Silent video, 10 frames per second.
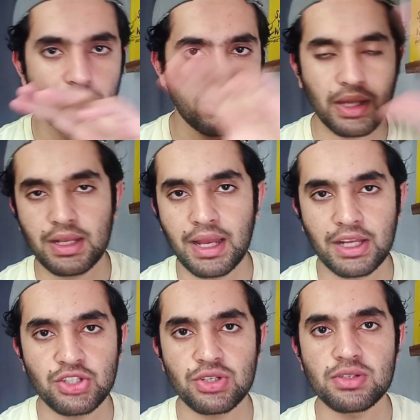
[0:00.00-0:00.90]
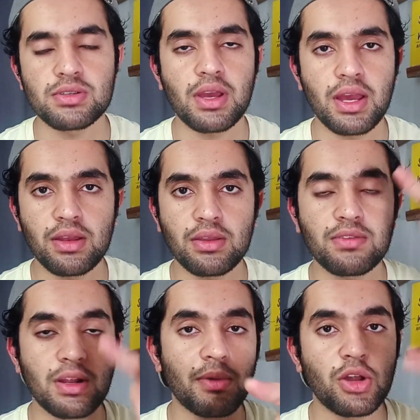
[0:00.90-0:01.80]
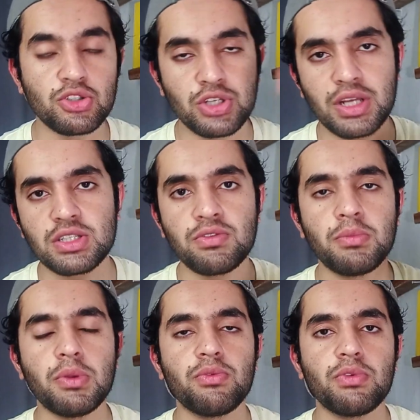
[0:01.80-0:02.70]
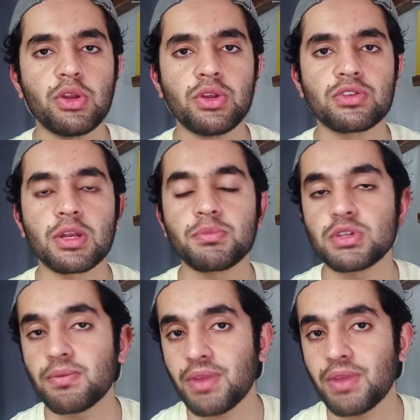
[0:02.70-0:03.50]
lectures and the cell biology lecture will be video description,